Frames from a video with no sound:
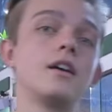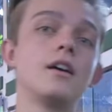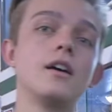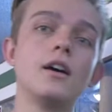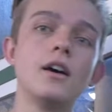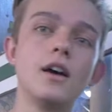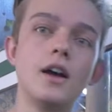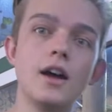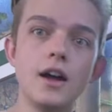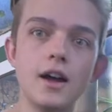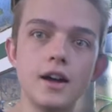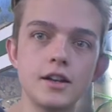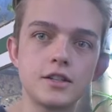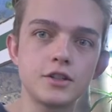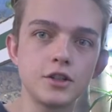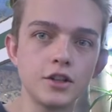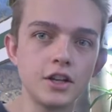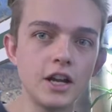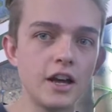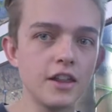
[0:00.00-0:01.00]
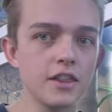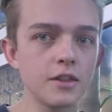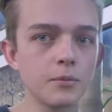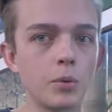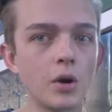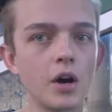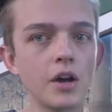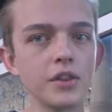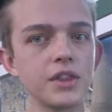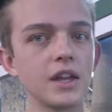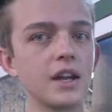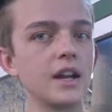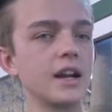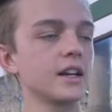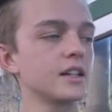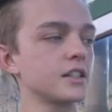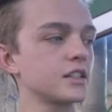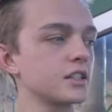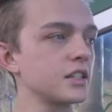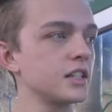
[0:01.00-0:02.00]
So now the part that
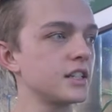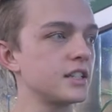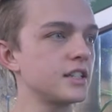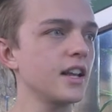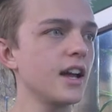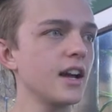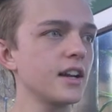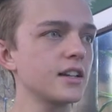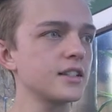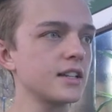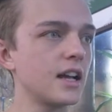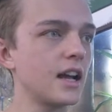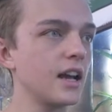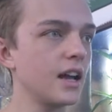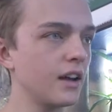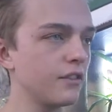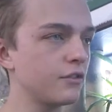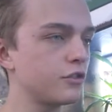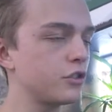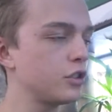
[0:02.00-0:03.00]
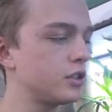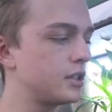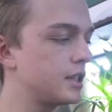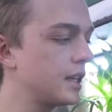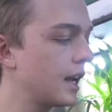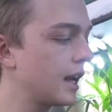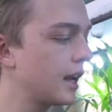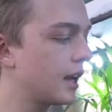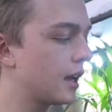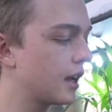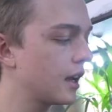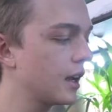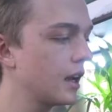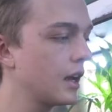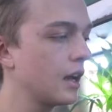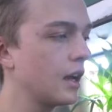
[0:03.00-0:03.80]
actually sucks, I have to take